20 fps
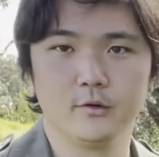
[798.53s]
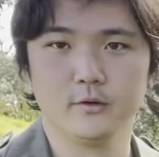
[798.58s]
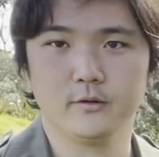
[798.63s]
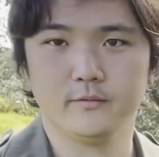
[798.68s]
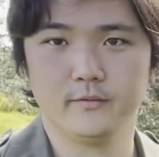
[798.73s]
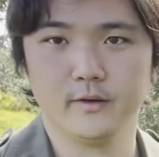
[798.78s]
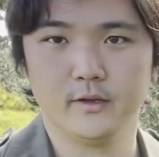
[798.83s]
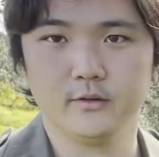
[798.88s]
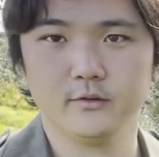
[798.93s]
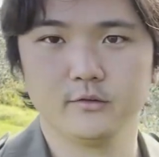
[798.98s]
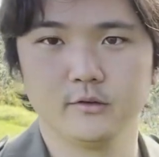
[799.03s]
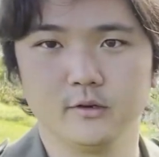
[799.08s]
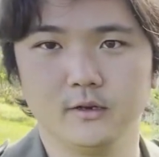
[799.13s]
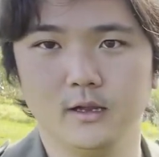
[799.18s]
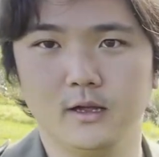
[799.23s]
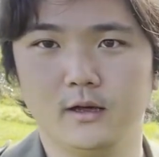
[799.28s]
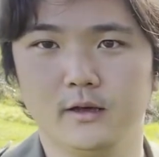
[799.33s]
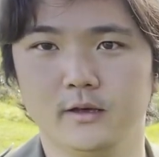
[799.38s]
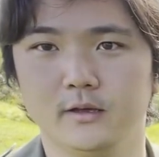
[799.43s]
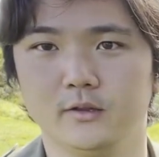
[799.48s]
adventure
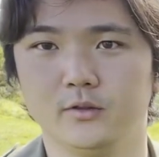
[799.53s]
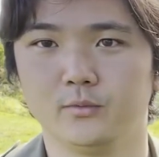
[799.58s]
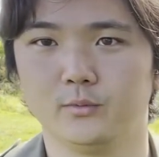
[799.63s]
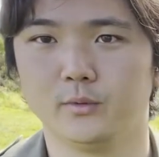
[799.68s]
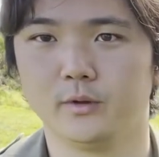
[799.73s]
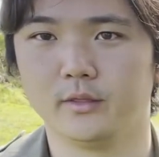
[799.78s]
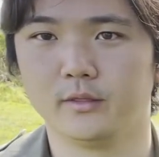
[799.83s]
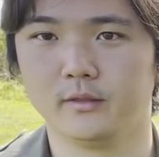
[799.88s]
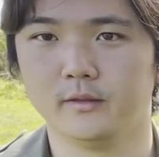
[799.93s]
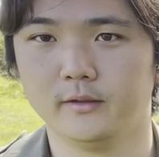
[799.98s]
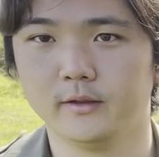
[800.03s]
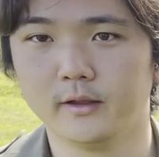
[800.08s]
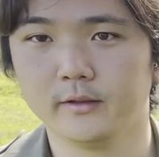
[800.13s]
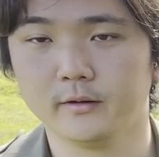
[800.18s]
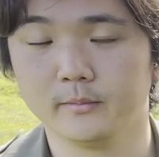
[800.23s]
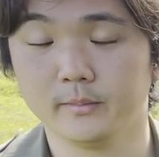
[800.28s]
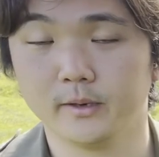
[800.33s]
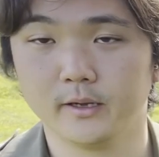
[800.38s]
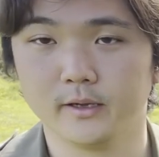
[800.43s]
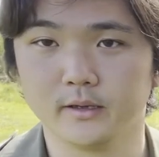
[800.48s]
lies with
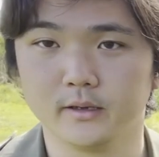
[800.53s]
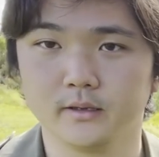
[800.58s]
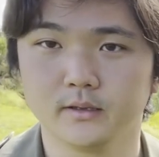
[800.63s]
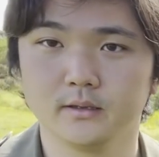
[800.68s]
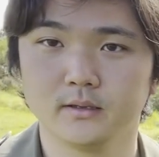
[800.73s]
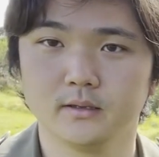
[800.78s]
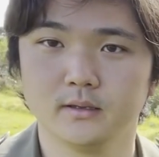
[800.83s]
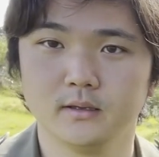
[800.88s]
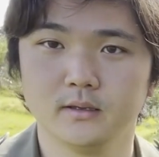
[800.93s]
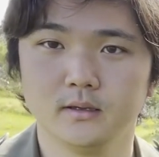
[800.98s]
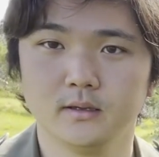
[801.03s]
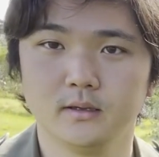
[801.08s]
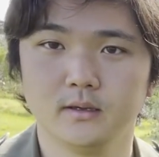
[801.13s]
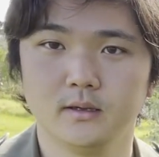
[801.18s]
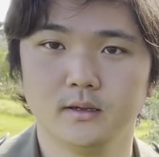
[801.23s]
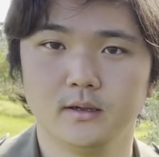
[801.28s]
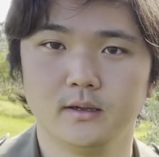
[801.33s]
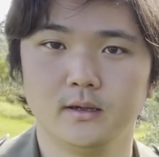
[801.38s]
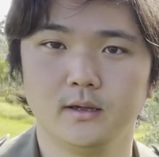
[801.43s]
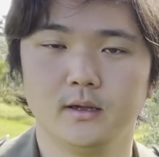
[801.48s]
another bike.
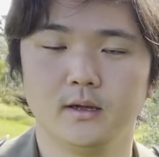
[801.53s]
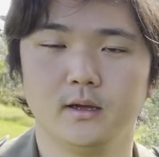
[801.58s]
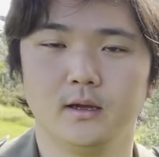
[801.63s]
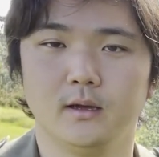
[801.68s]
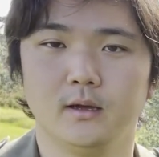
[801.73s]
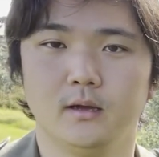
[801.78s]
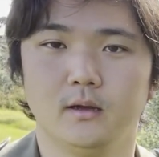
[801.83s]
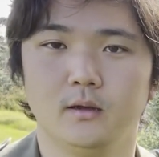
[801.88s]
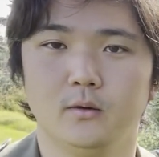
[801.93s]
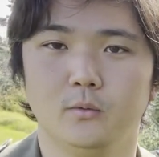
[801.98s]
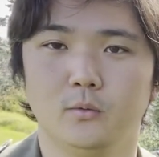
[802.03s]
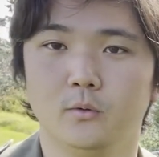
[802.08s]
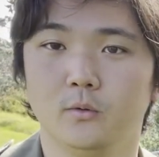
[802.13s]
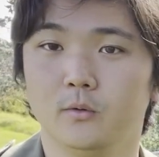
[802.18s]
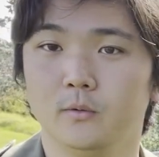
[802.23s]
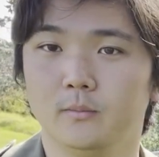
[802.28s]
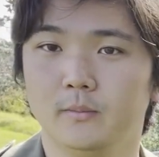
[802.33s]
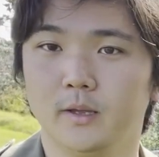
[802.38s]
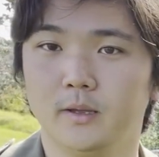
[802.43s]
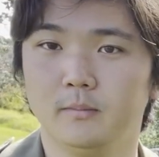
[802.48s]

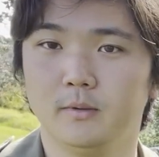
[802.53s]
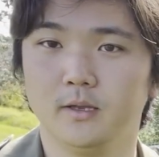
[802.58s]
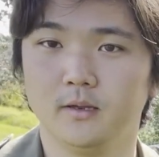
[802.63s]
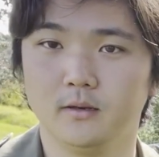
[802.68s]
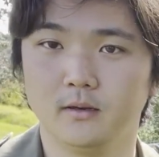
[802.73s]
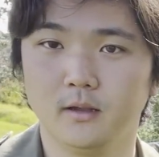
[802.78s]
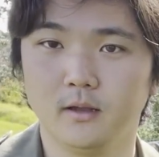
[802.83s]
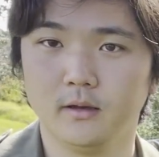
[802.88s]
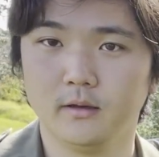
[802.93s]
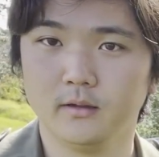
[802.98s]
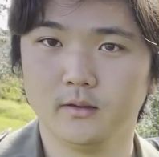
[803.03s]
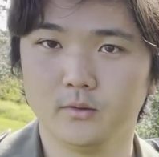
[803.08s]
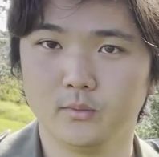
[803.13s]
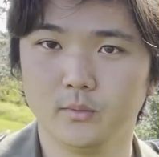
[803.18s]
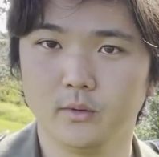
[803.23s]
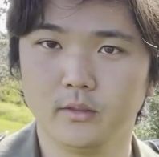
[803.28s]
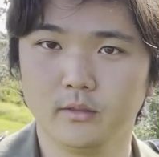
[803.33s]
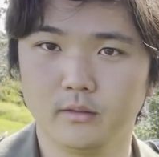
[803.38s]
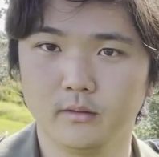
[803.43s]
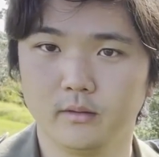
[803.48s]
Or maybe it lies
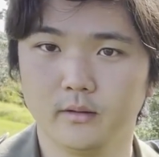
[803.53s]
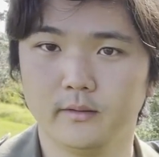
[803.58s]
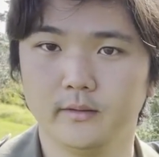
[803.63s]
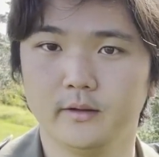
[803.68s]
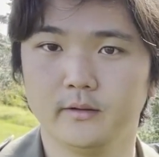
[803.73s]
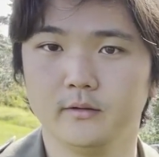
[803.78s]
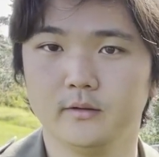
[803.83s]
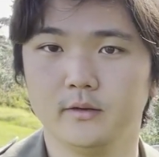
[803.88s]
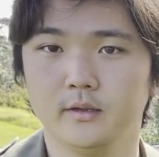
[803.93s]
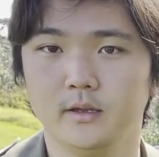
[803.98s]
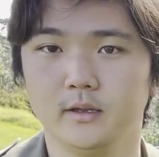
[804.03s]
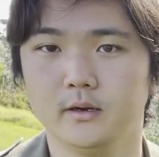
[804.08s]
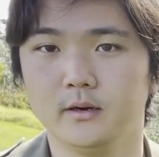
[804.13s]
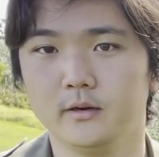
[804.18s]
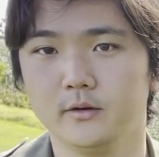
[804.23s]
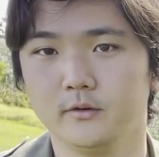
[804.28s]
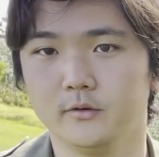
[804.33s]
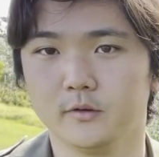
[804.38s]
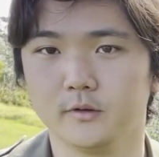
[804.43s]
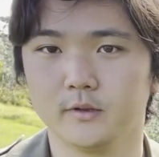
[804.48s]
with another
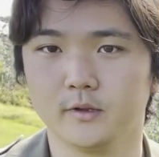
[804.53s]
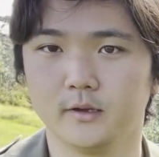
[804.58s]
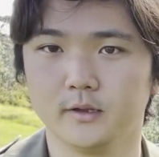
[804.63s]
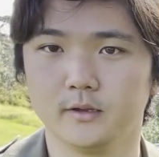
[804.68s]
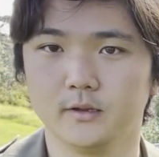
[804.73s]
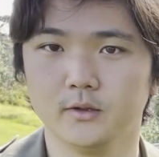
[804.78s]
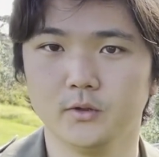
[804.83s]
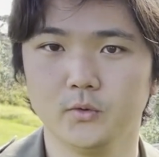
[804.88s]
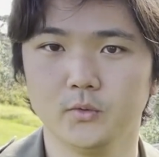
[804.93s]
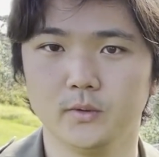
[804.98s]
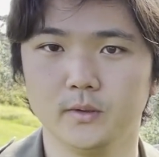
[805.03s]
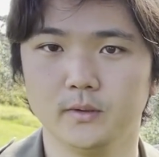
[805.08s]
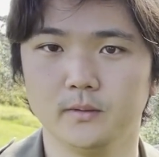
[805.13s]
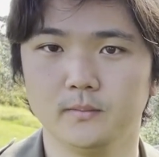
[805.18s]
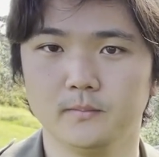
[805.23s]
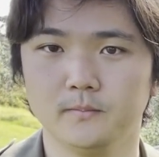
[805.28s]
DR just like this one.